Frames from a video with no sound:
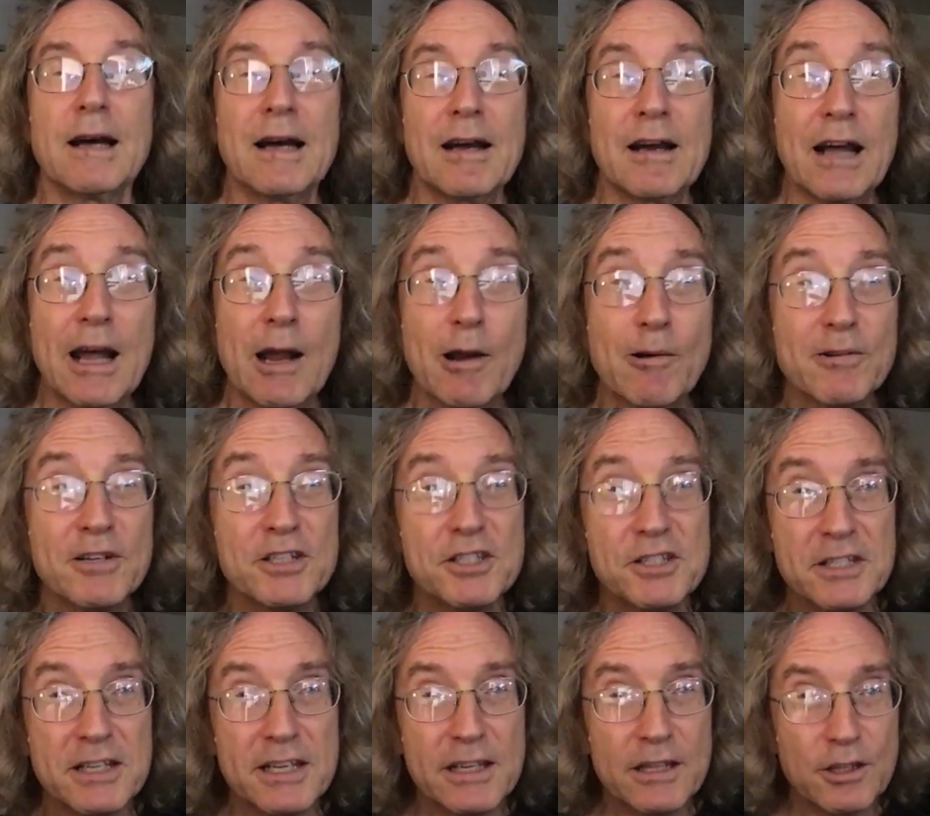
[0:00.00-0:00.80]

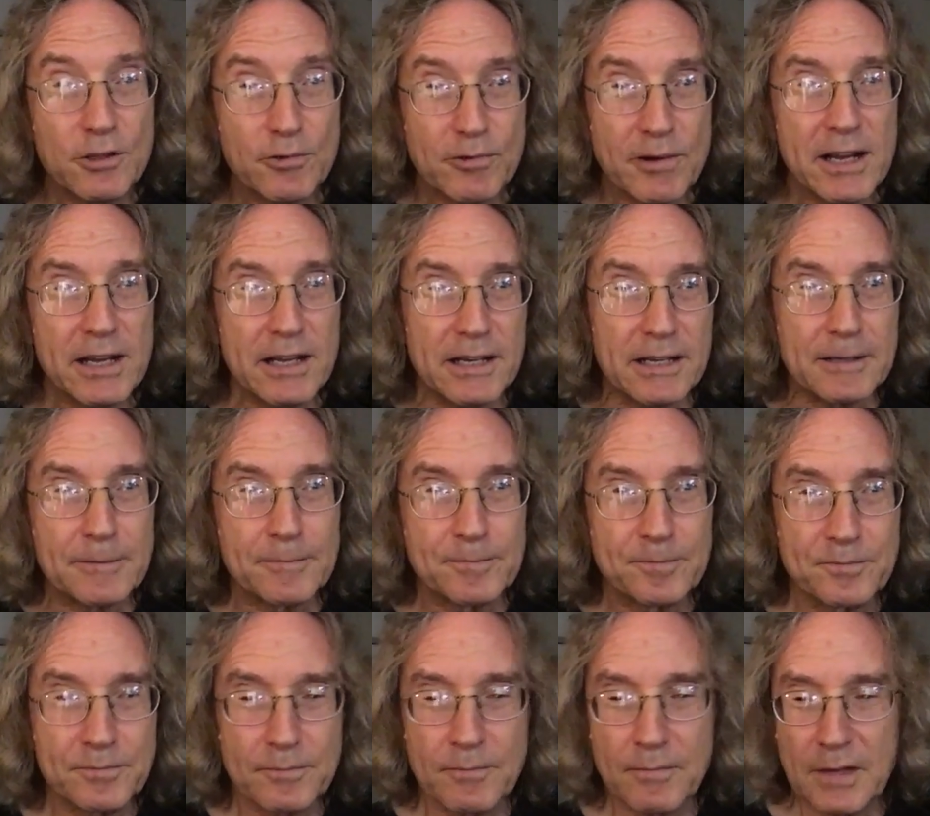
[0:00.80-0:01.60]
Heresy 3.
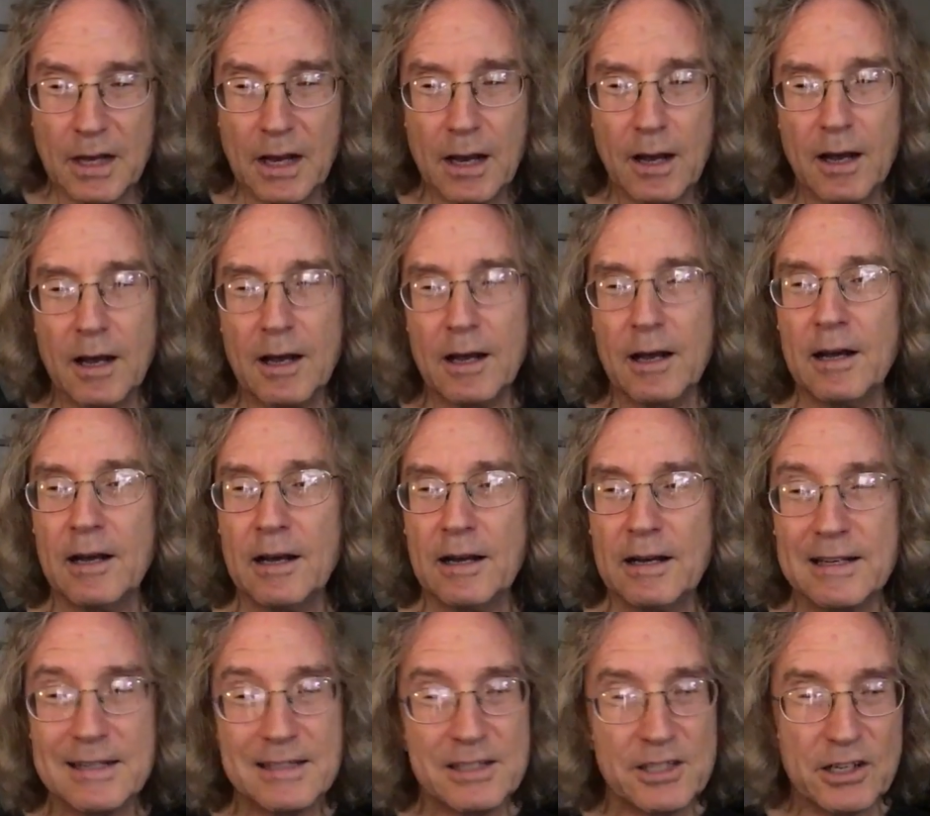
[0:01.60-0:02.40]

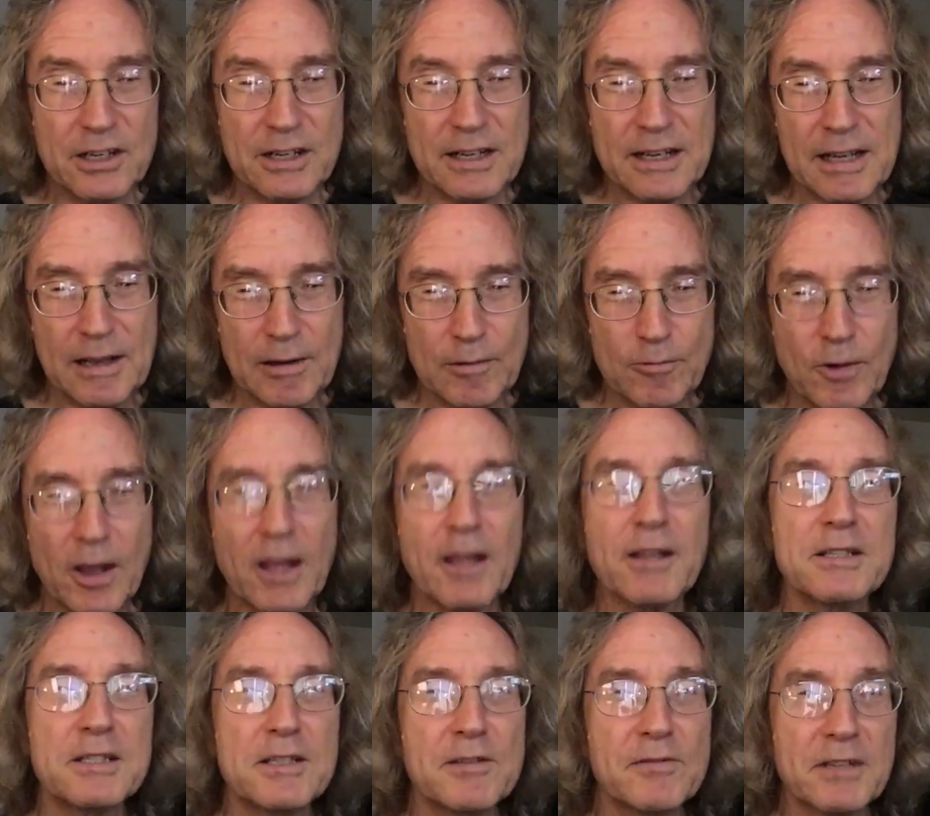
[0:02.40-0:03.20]
It's a
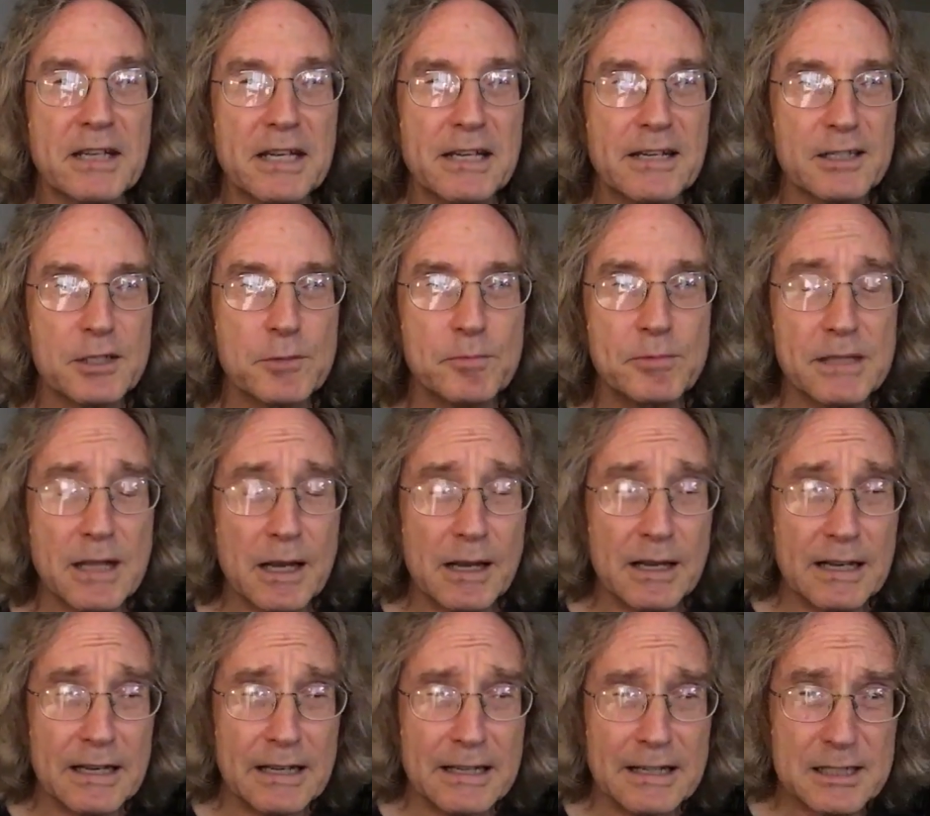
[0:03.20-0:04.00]
relatively
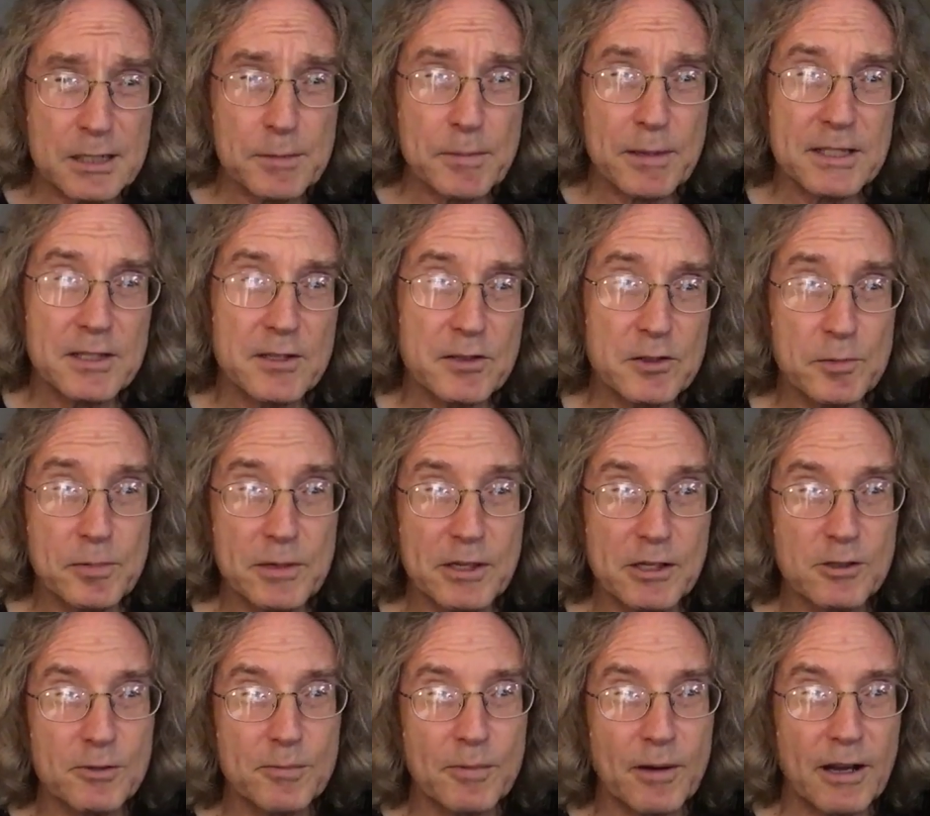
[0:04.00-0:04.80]
inexpensive
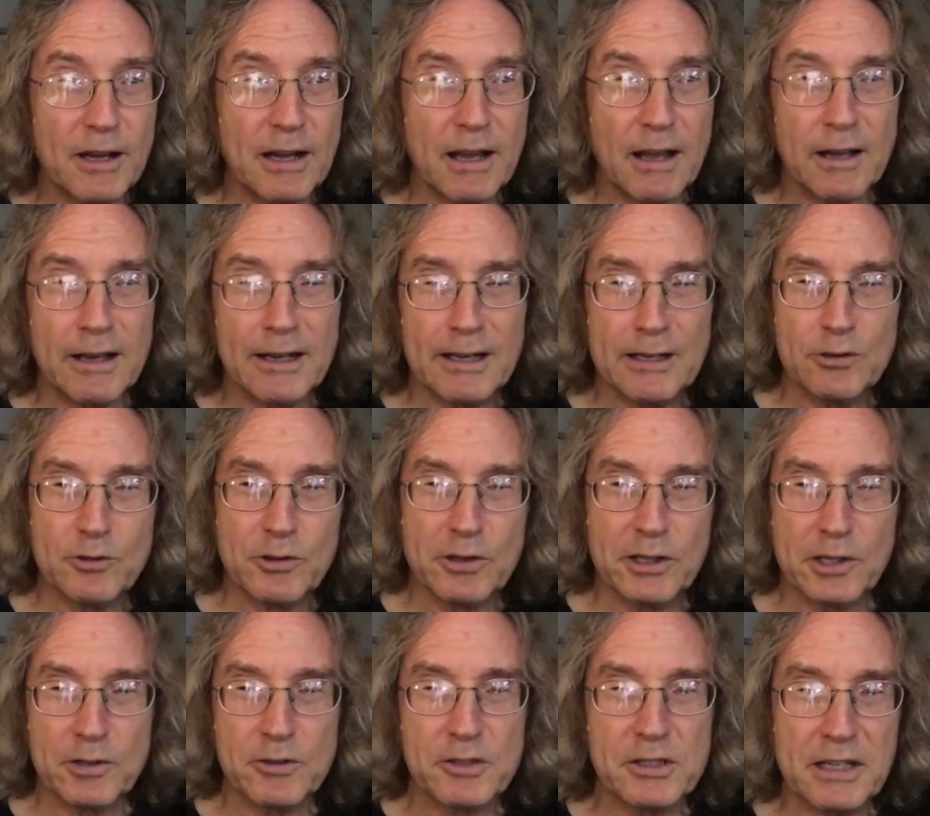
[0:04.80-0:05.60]
speaker by high-end
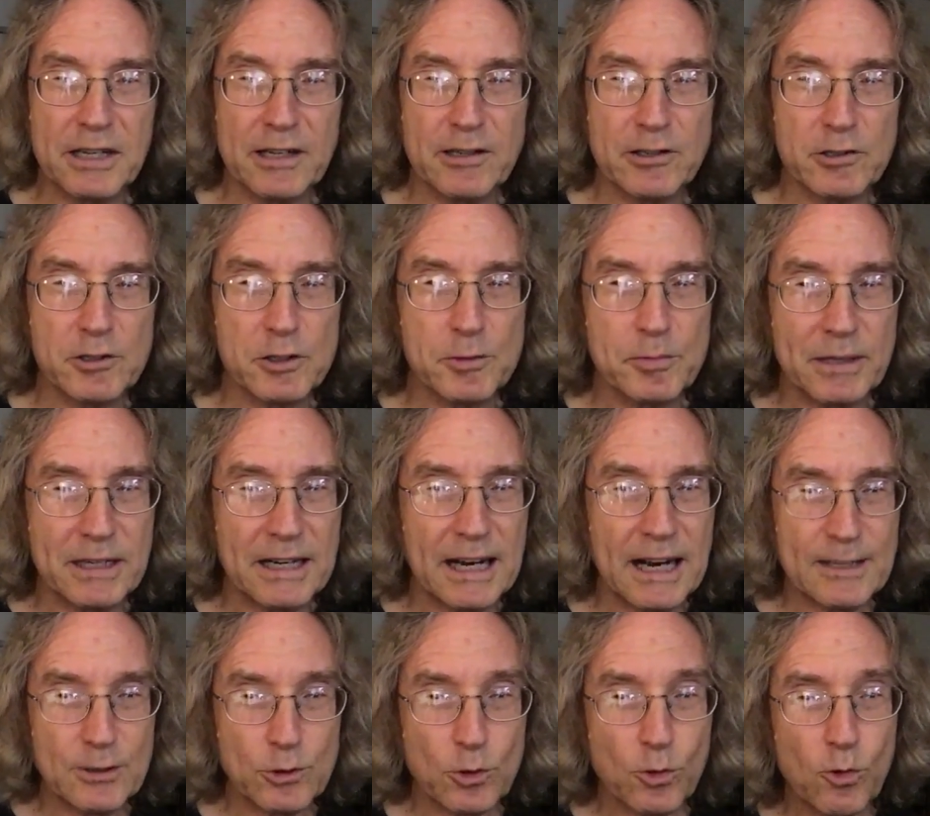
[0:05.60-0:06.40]
audio standards, but it
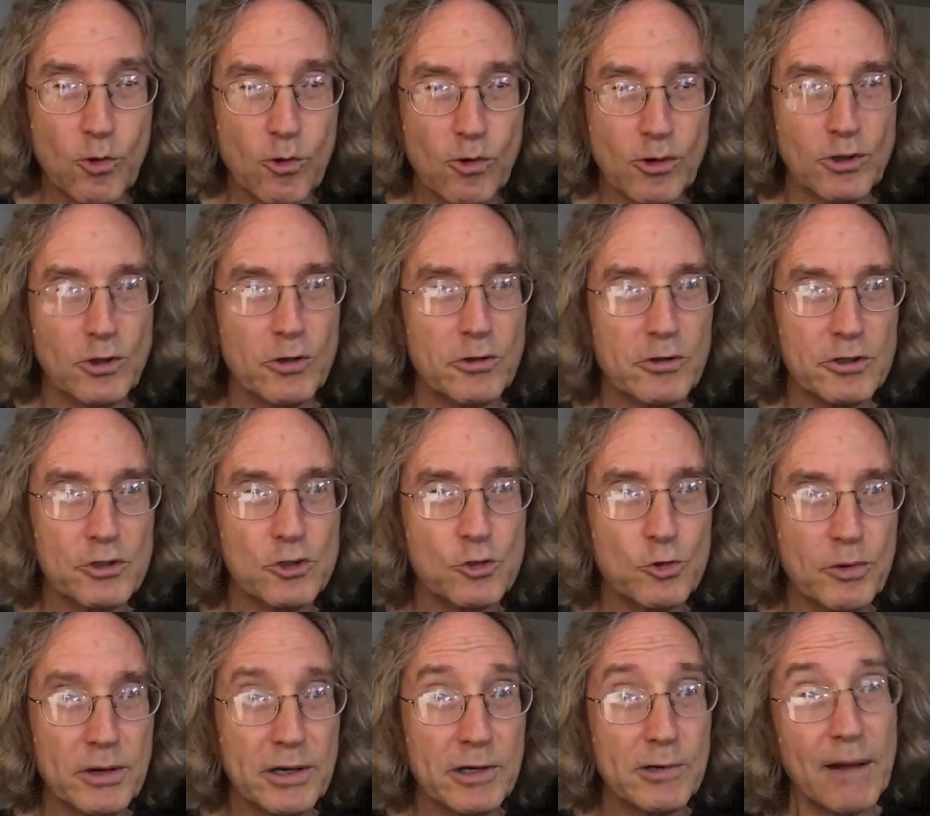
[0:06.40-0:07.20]
has a horn-loaded
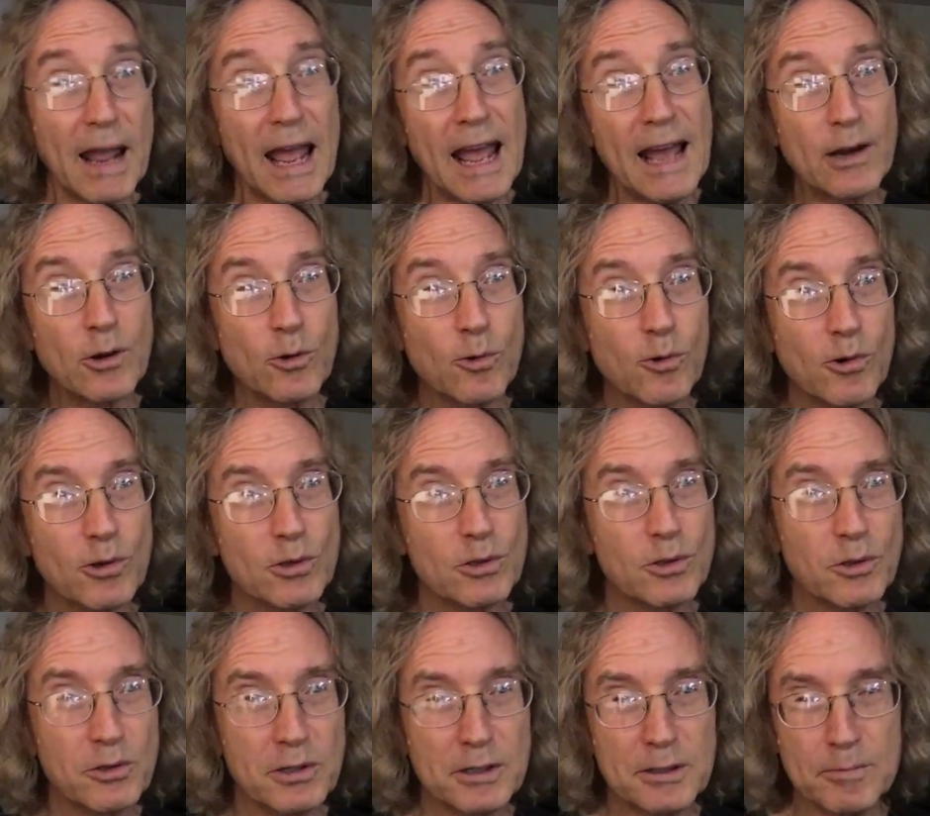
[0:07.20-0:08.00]
tweeter and a
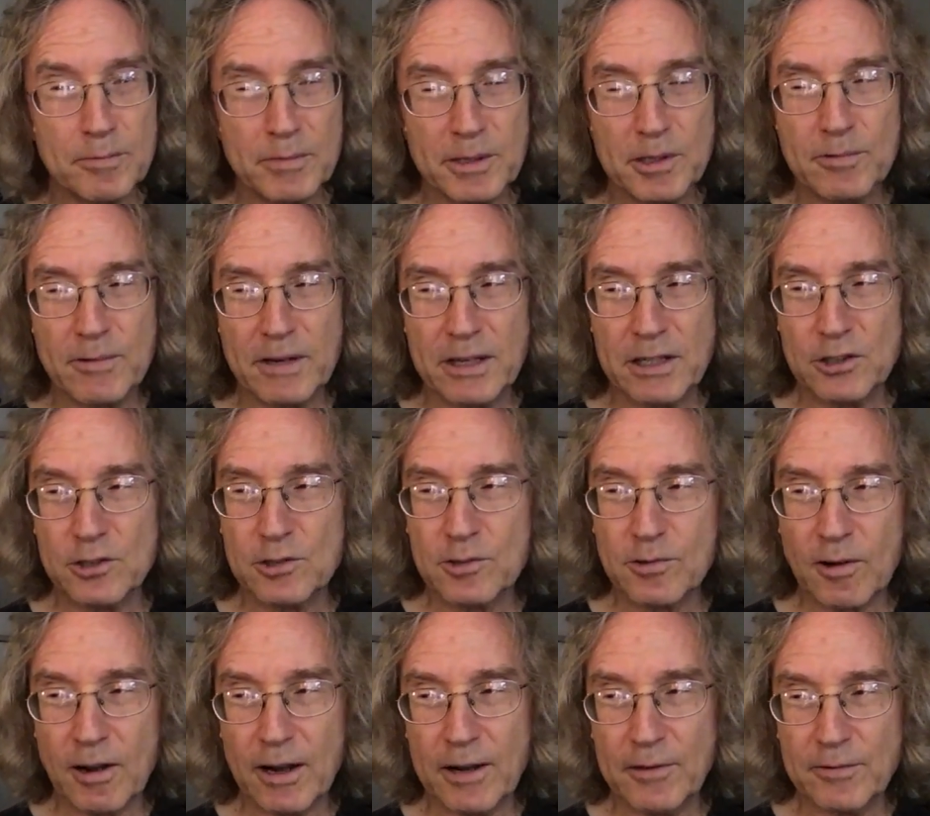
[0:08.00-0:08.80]
horn-loaded mid-range
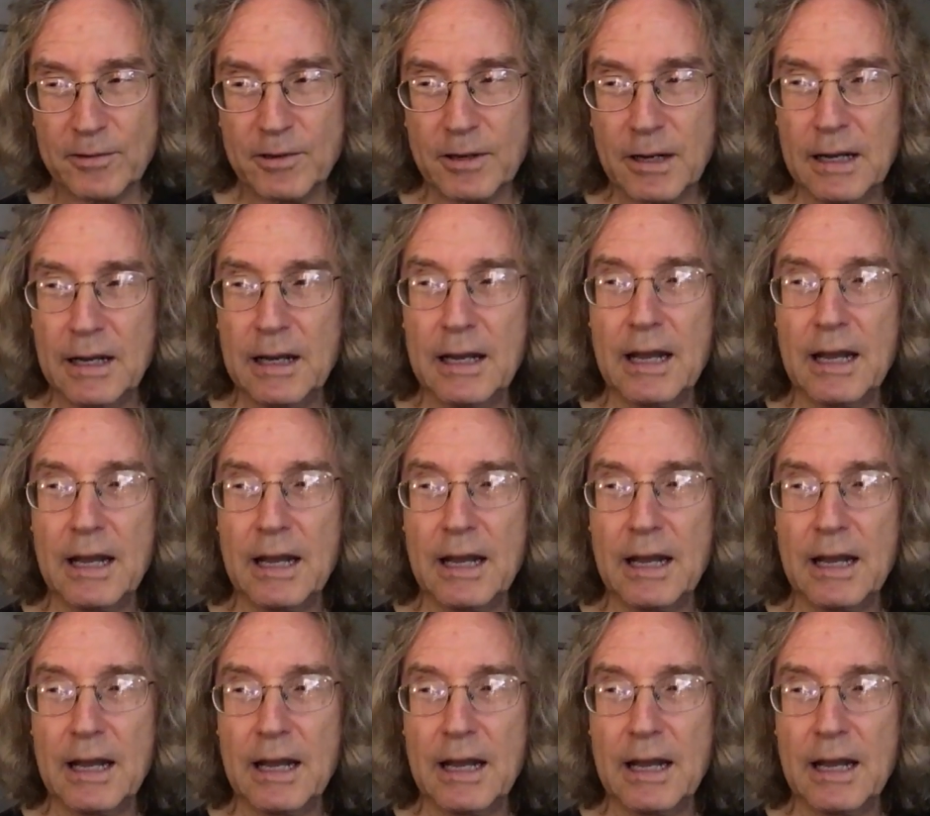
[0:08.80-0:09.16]
driver.